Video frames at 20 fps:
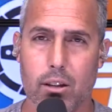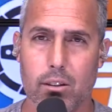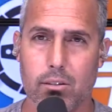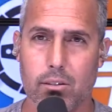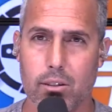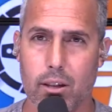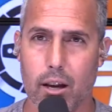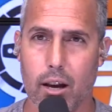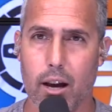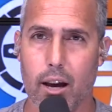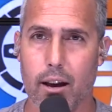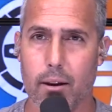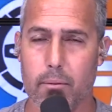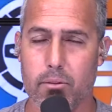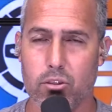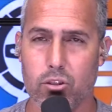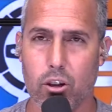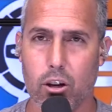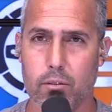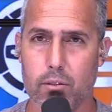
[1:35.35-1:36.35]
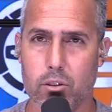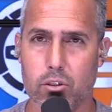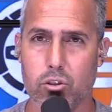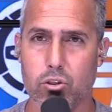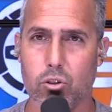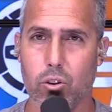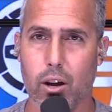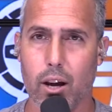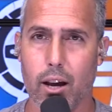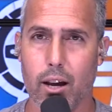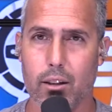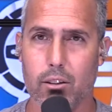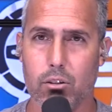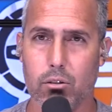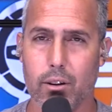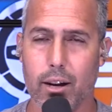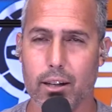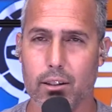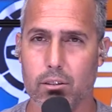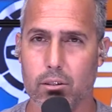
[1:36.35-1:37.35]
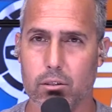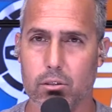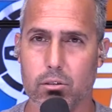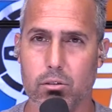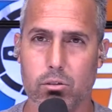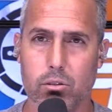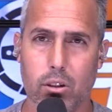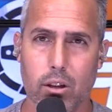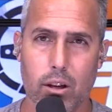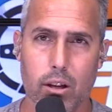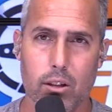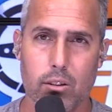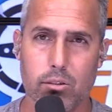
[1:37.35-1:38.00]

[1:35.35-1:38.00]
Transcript: service directors,